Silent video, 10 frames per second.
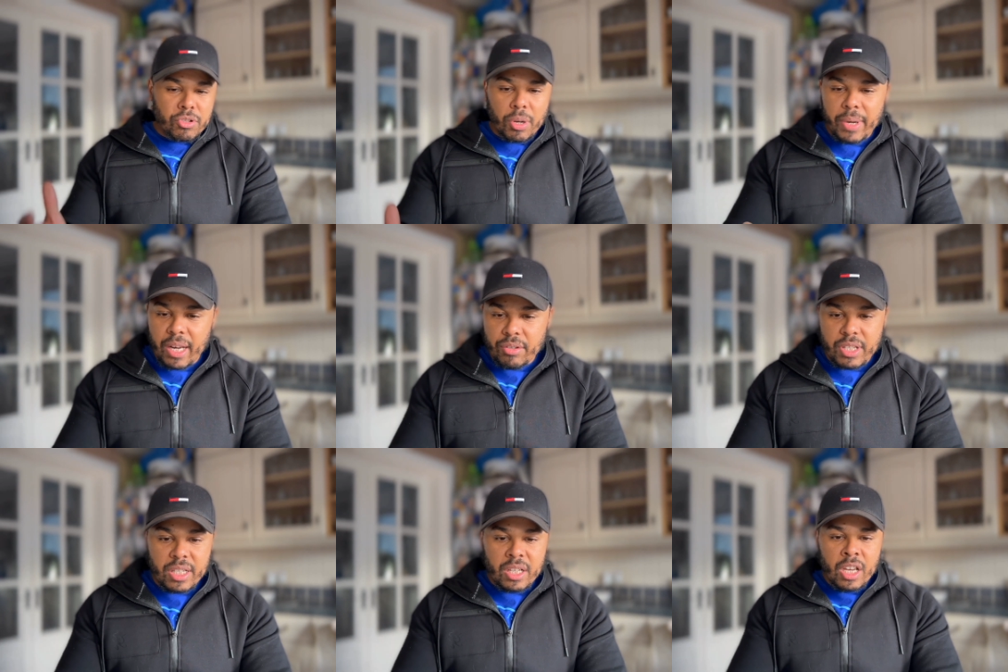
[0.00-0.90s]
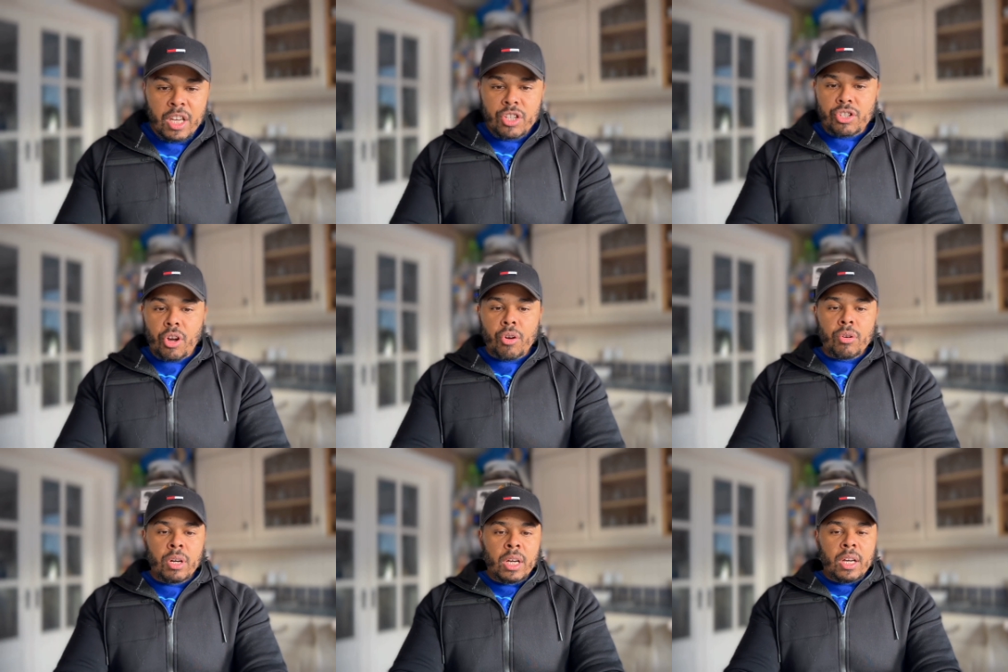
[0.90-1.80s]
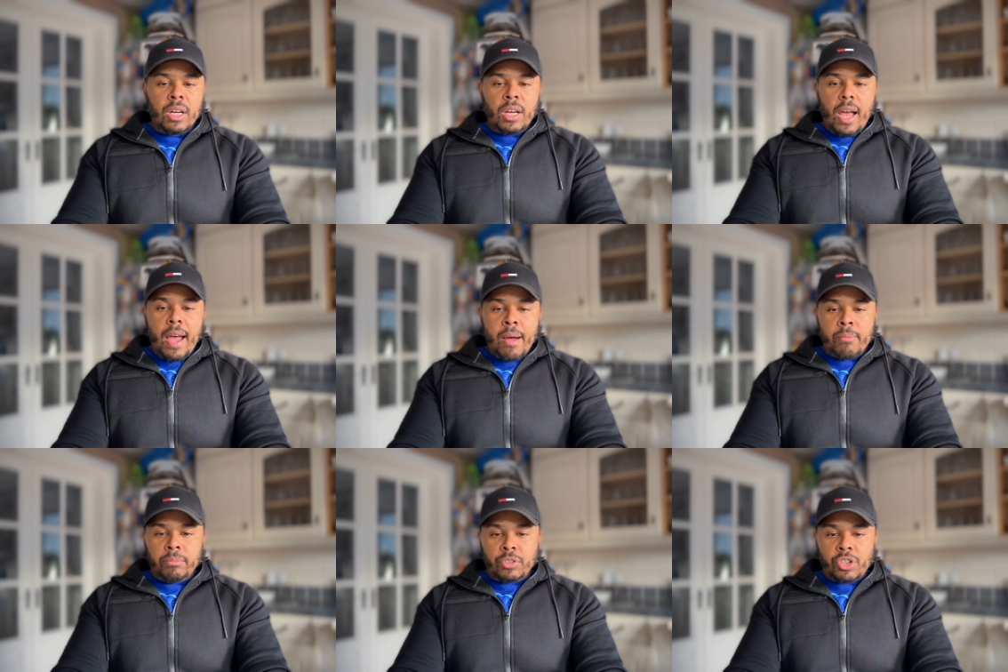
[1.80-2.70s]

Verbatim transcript: someone else's. So, um,